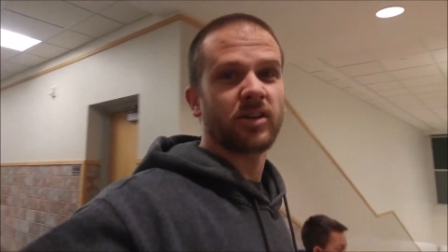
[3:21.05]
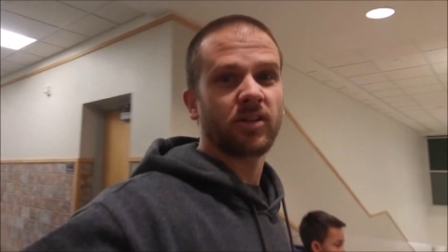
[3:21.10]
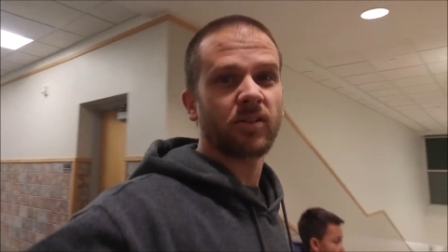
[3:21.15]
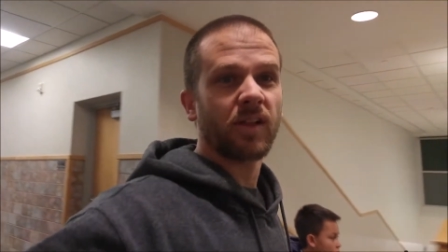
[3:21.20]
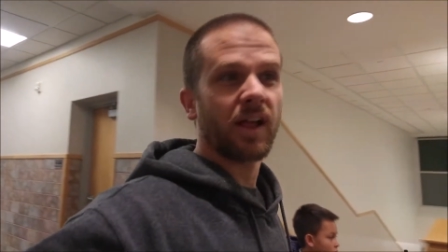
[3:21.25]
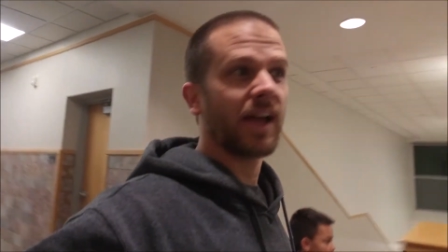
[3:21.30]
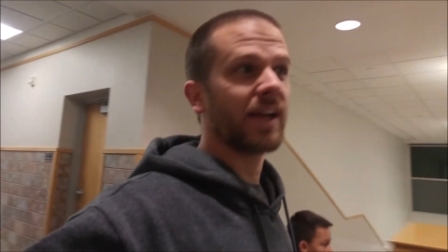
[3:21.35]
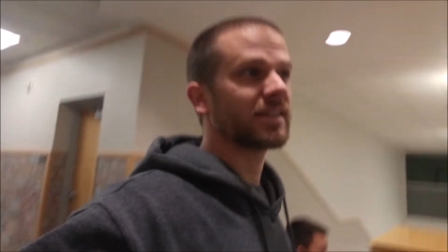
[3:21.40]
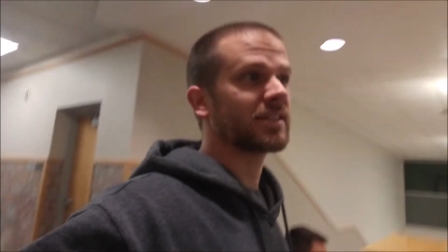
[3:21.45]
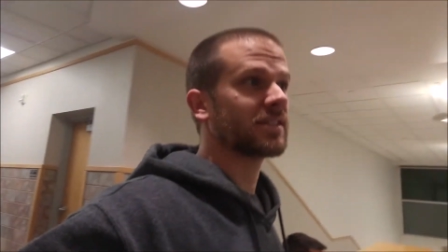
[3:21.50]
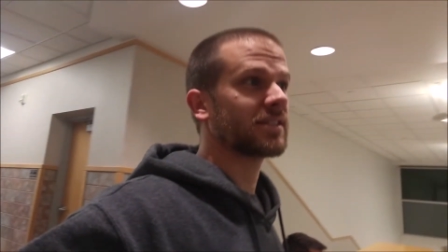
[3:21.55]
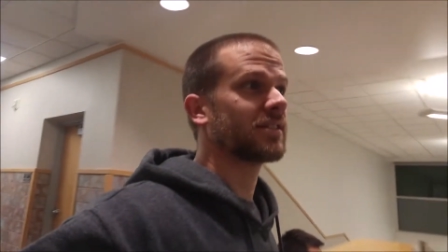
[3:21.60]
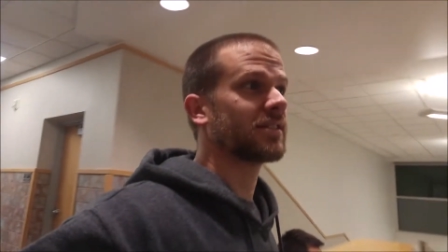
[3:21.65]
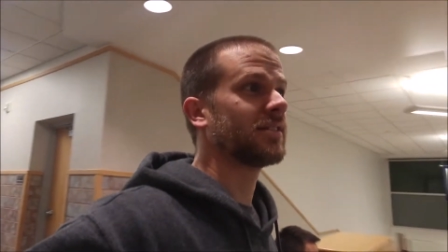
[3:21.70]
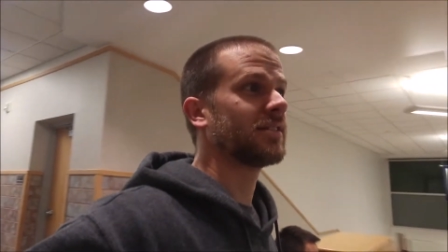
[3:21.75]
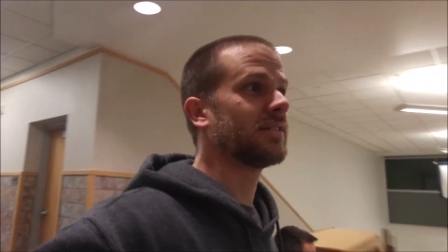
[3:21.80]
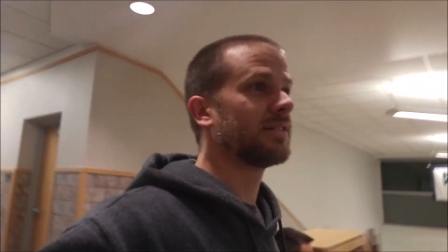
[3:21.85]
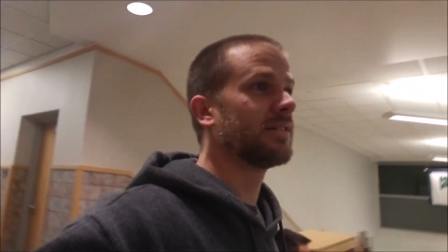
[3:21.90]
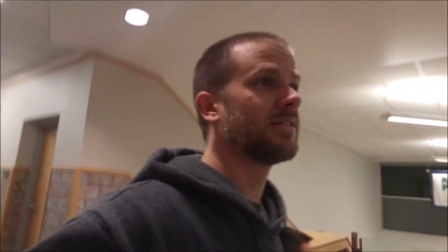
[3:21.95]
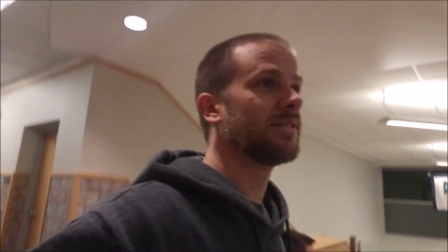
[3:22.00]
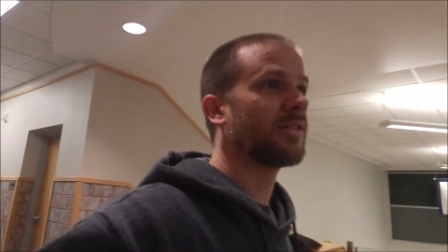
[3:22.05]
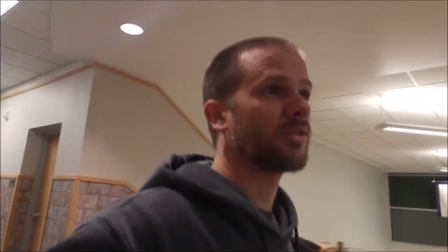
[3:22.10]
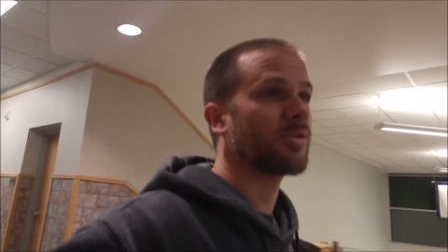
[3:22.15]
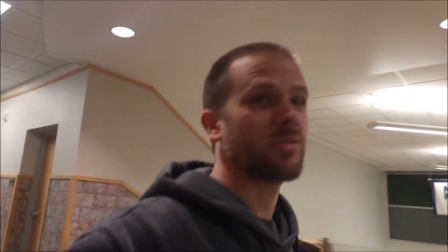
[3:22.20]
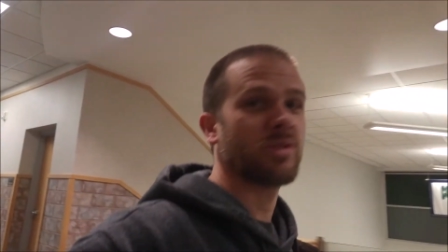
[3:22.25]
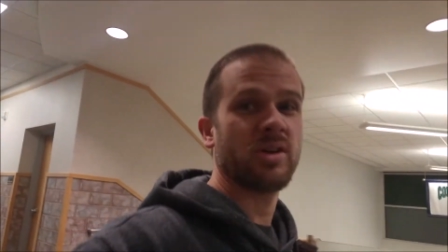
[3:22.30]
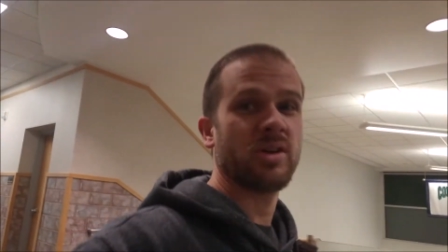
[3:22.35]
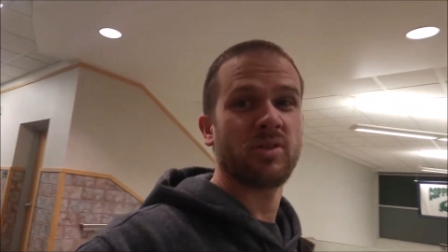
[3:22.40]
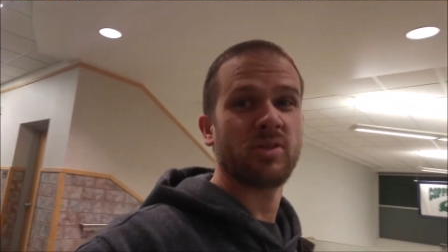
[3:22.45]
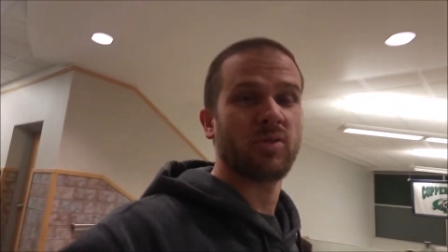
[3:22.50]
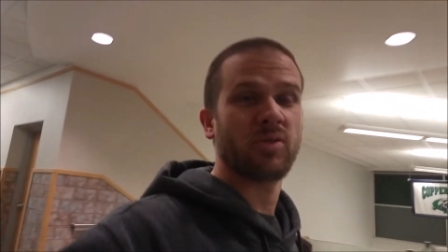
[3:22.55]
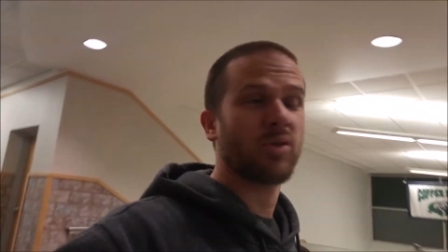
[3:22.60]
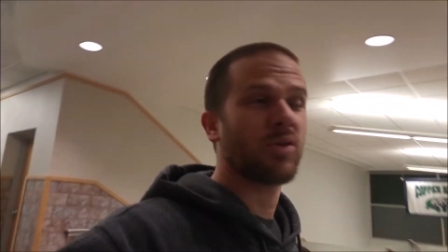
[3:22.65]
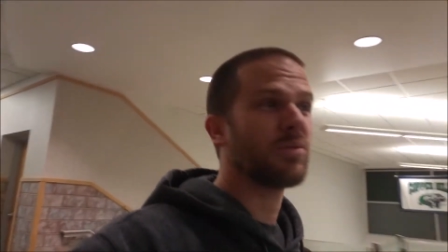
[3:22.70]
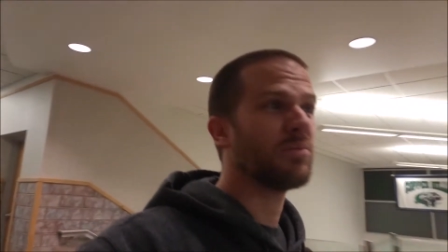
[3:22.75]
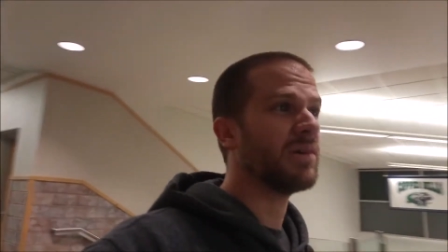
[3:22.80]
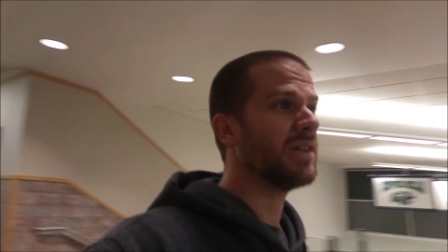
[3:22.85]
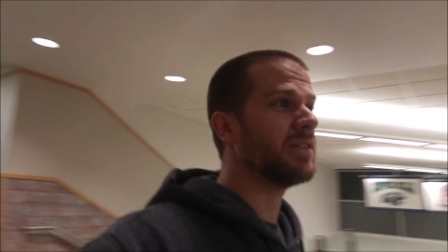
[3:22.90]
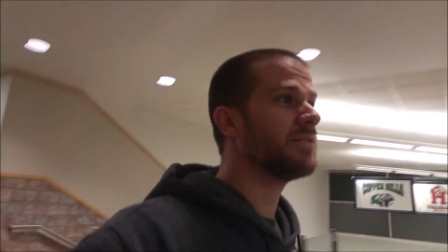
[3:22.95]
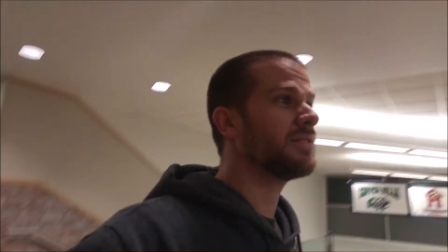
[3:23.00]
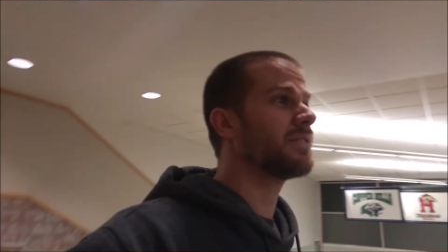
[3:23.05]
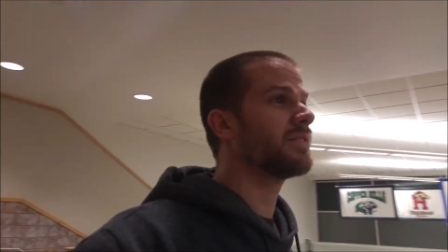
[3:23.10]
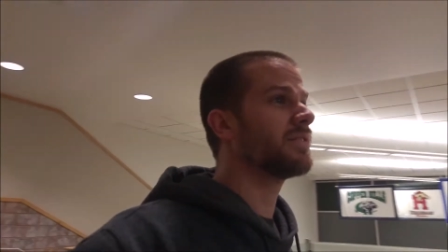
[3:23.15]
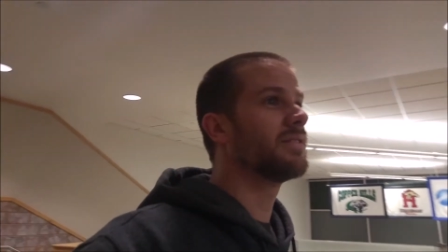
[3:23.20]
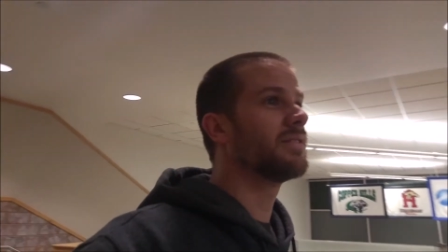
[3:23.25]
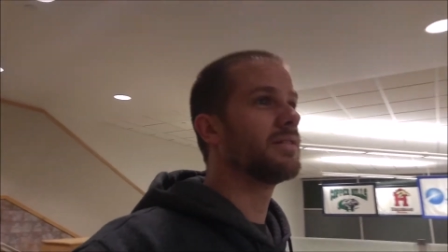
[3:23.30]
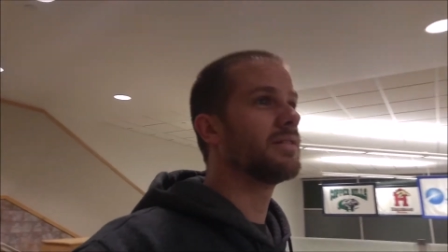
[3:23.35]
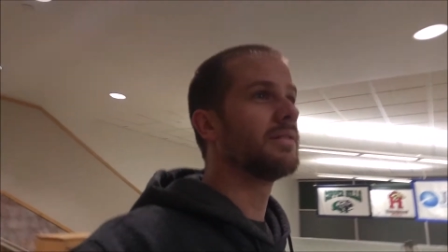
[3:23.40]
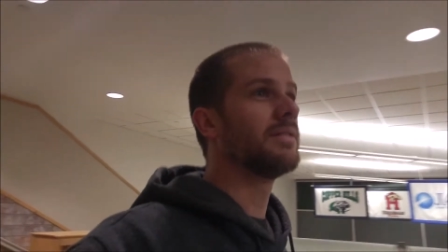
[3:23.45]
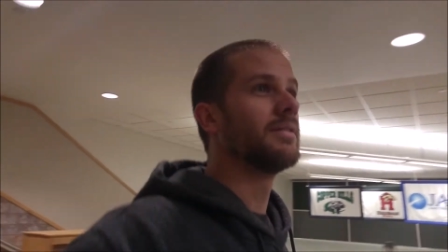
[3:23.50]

her last three or four months.